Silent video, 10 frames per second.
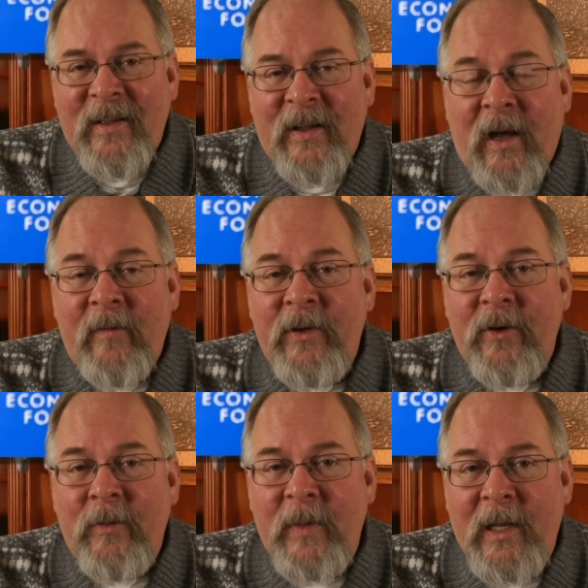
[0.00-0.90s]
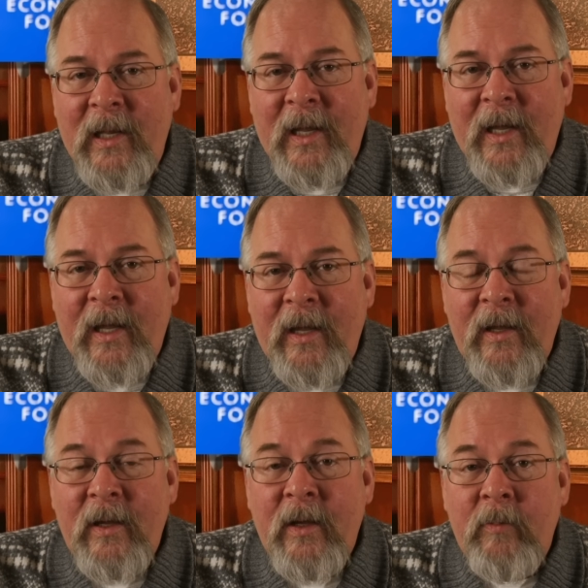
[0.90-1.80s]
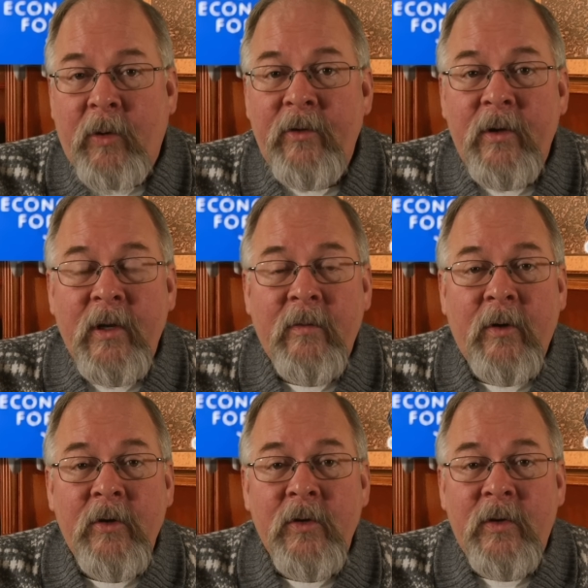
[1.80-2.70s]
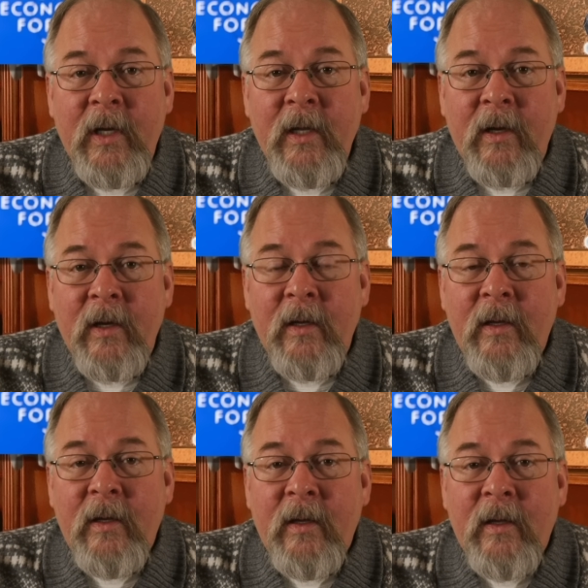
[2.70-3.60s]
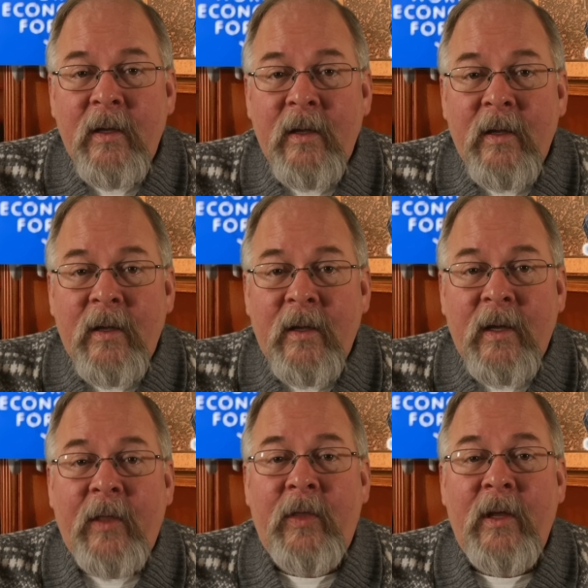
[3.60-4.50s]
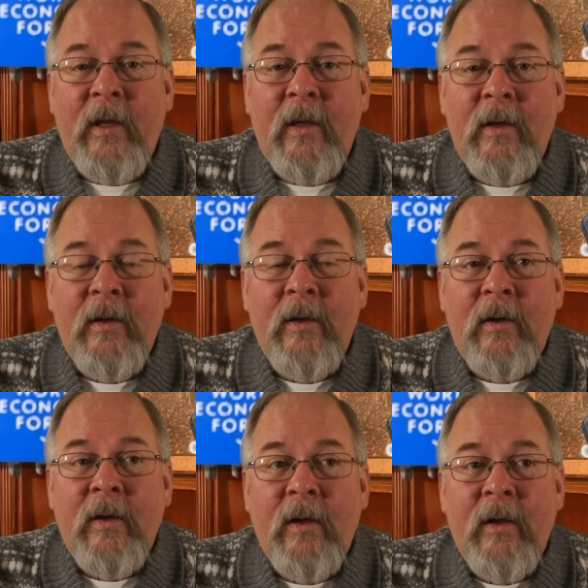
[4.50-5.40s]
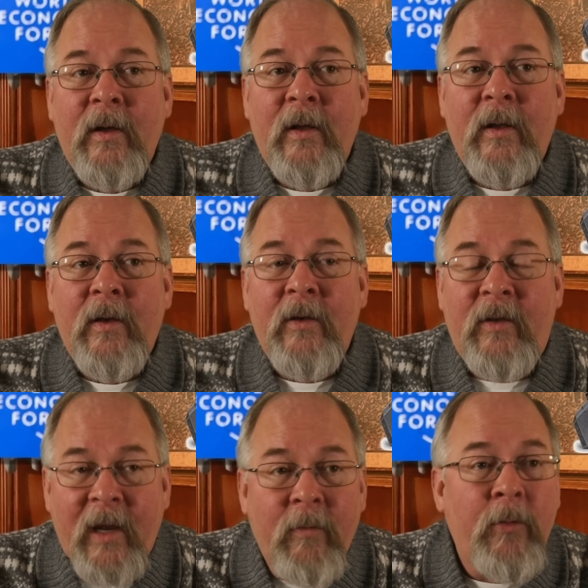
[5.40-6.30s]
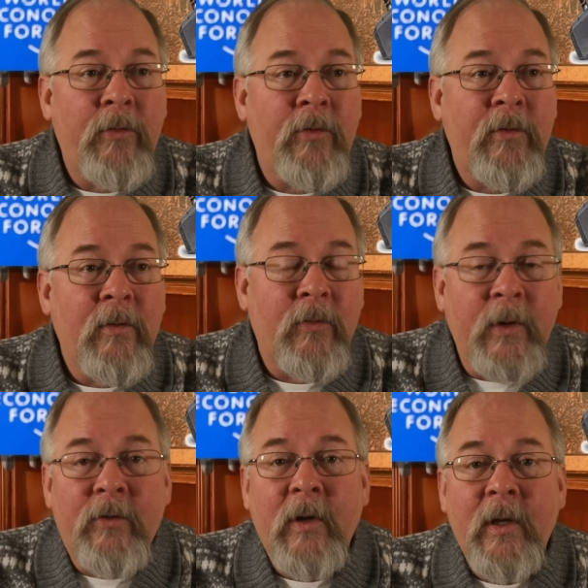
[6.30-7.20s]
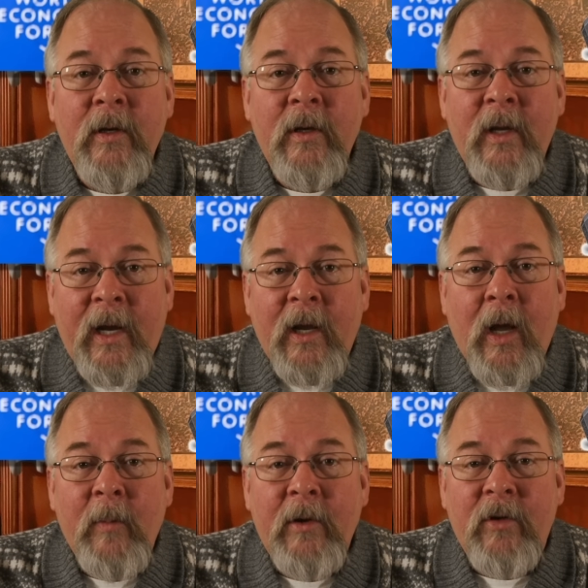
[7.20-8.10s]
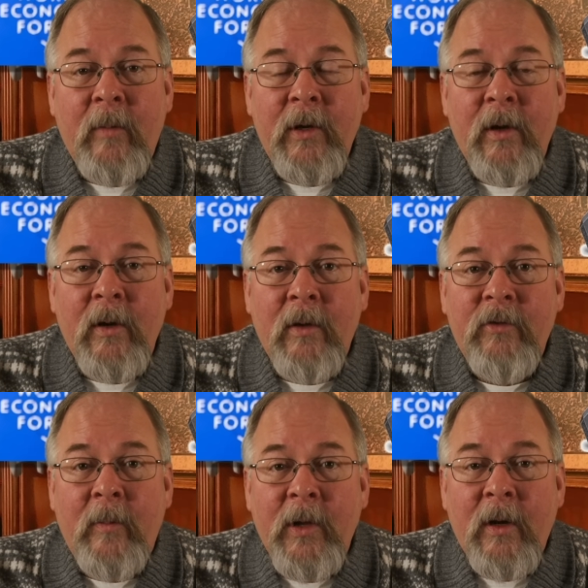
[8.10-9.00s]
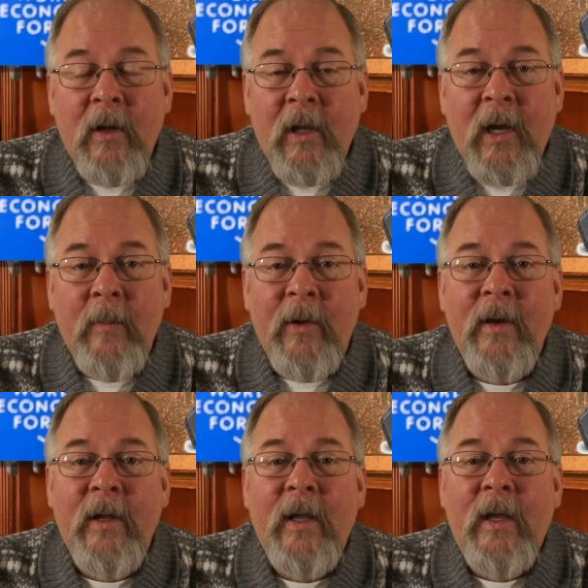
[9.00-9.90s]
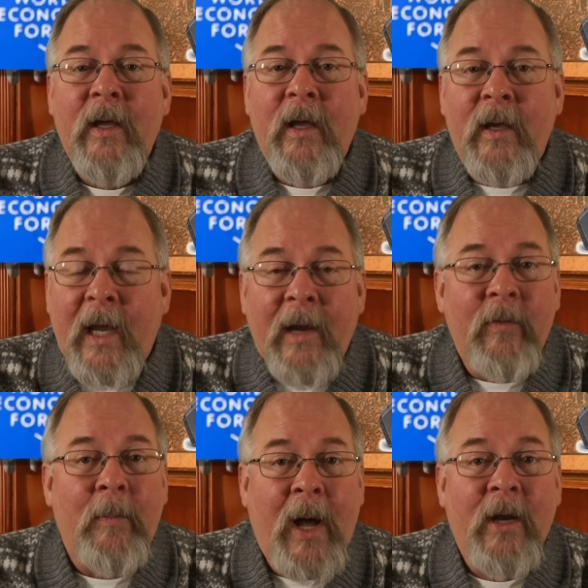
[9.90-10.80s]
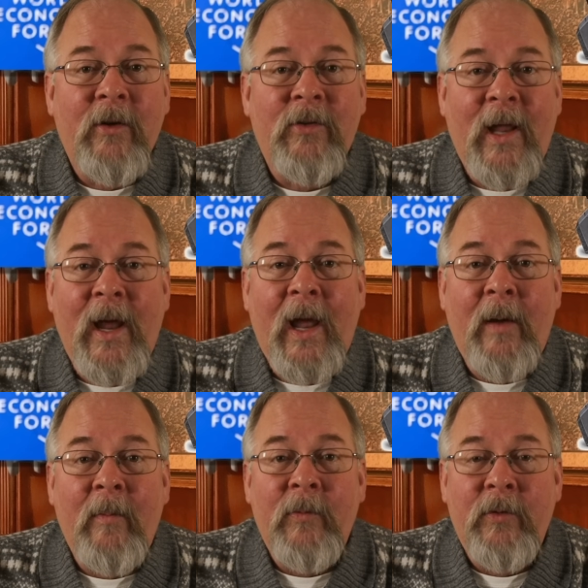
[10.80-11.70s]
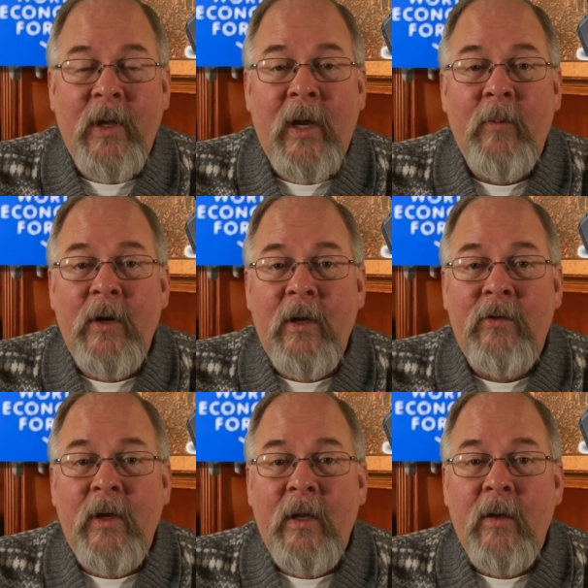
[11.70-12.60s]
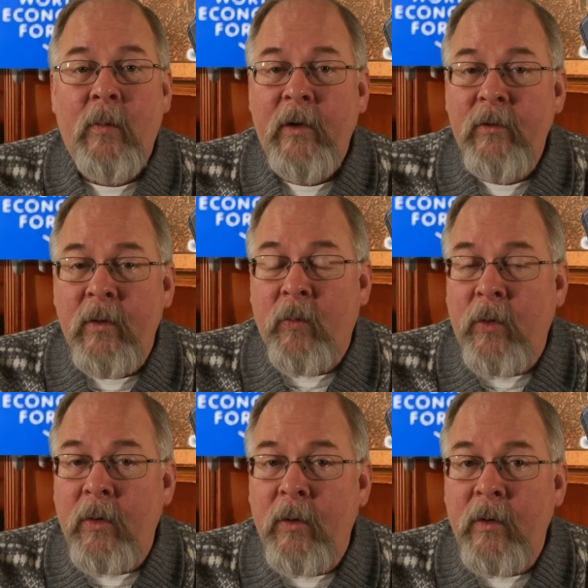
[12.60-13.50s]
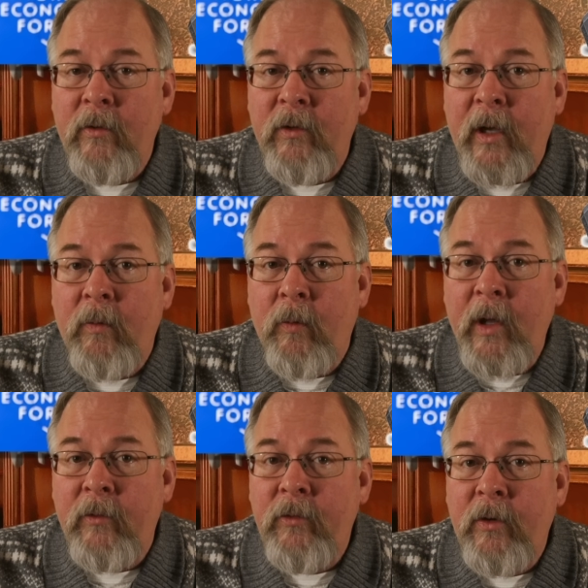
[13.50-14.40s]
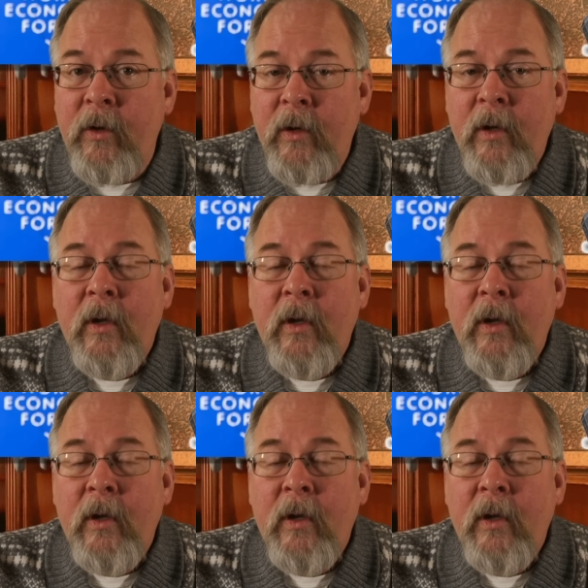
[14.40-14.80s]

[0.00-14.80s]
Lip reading: Javier Milei, president of Argentina, at the Davos, Switzerland Economic Summit on Climate, gave the body slam to them when he said the Western world is at risk